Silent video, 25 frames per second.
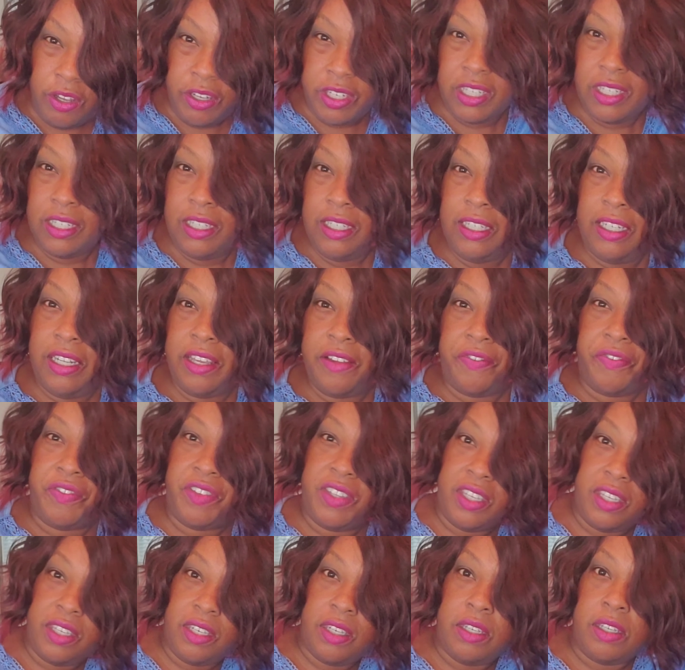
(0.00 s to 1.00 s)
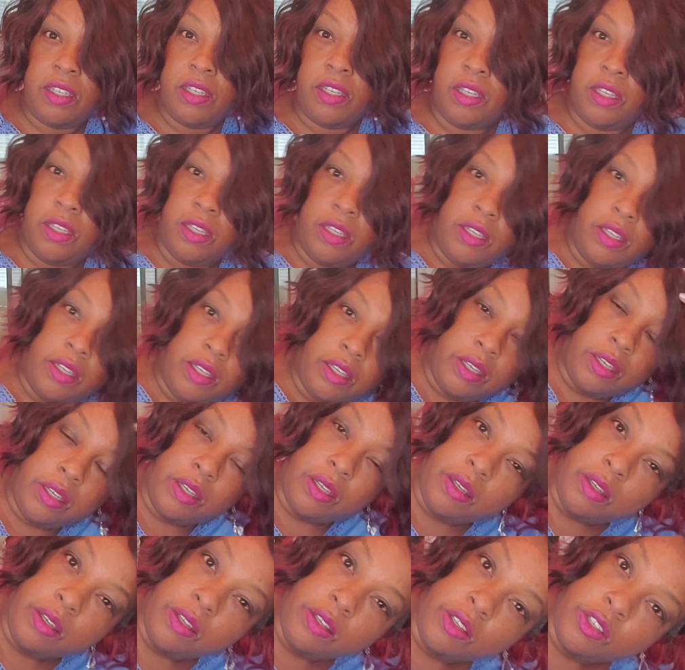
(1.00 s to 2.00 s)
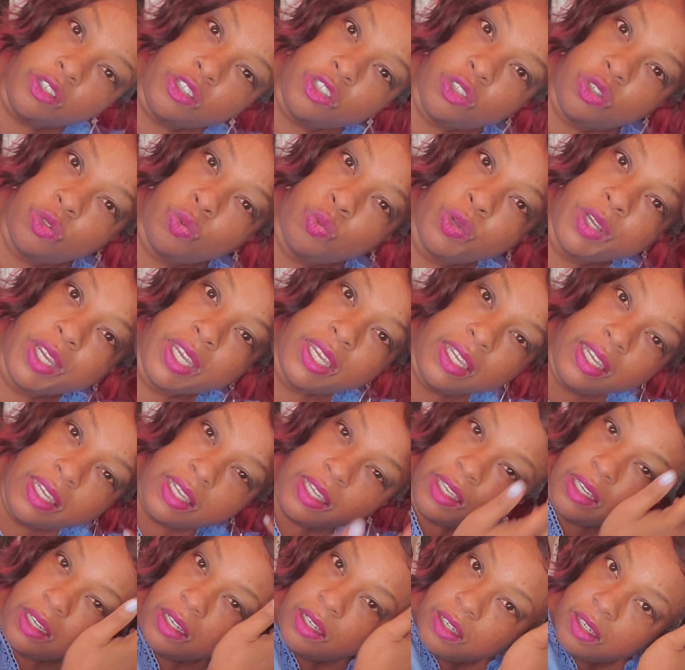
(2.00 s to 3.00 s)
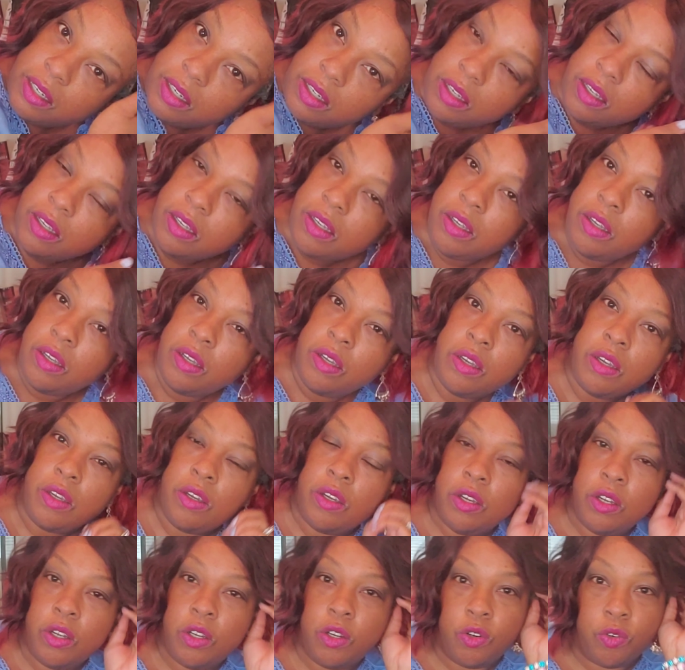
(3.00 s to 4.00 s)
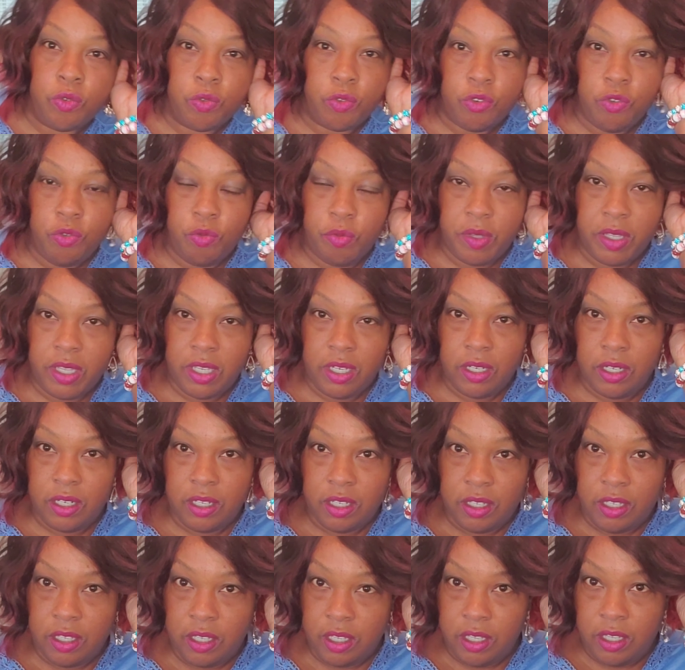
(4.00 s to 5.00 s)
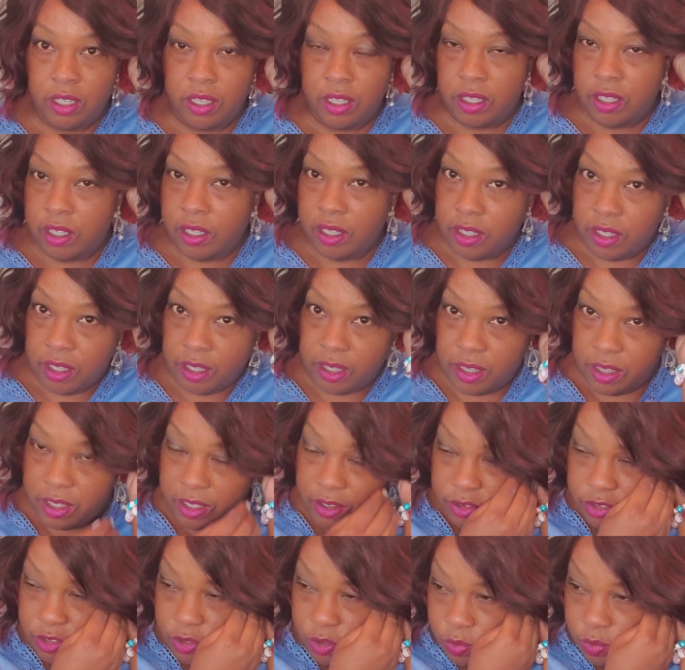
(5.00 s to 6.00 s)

on it, lift it, swing it, groom it. There's